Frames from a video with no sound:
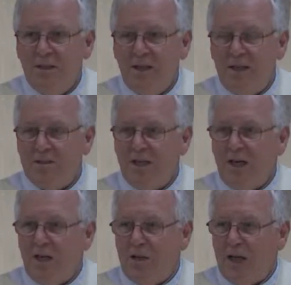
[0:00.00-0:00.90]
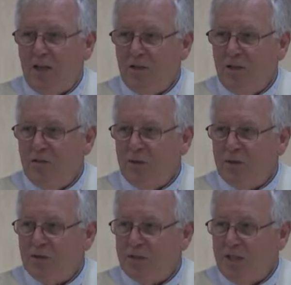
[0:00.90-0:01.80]
As the Alleluia
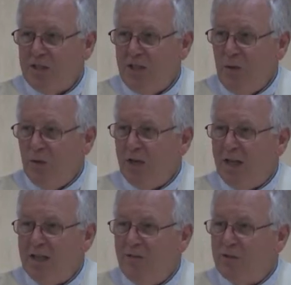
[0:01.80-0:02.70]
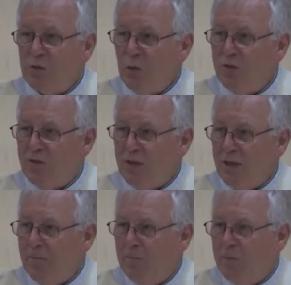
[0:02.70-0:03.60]
verse says, he will not leave us orphan.
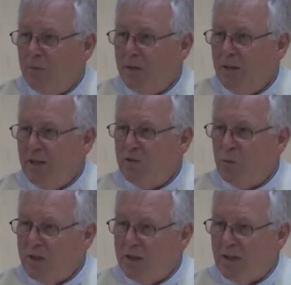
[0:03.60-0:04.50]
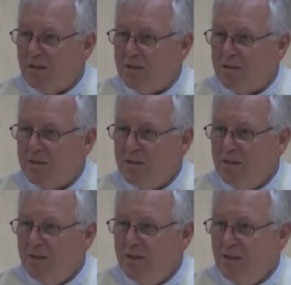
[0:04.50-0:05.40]
He's with us,
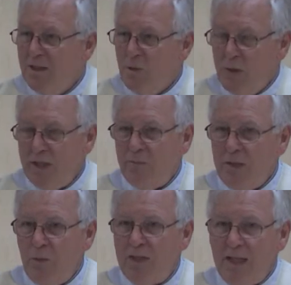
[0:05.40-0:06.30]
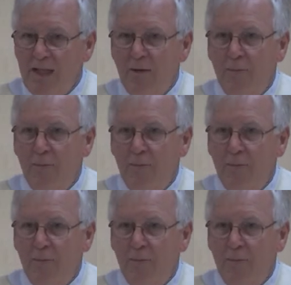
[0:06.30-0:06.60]
and we can be with him.